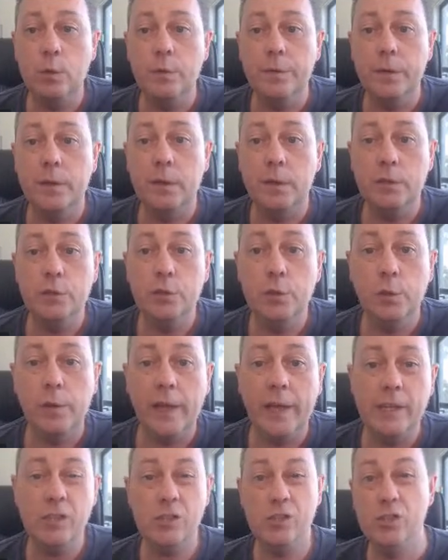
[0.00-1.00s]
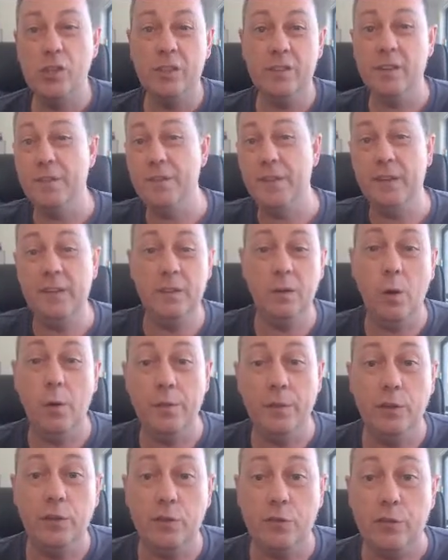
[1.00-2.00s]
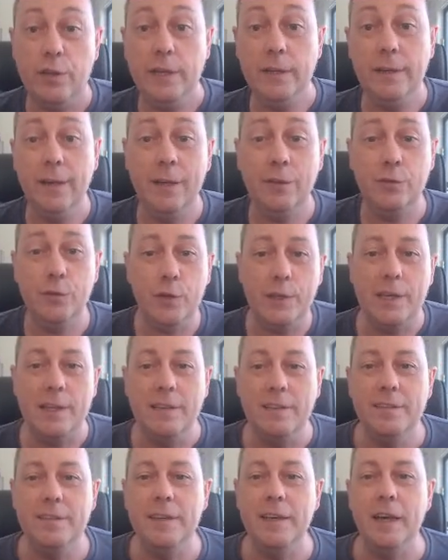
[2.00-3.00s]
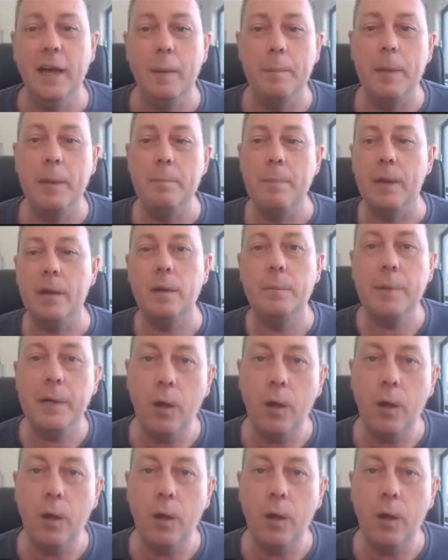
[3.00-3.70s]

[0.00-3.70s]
over 2 lines just to fit it on the screen so you can see it a bit better,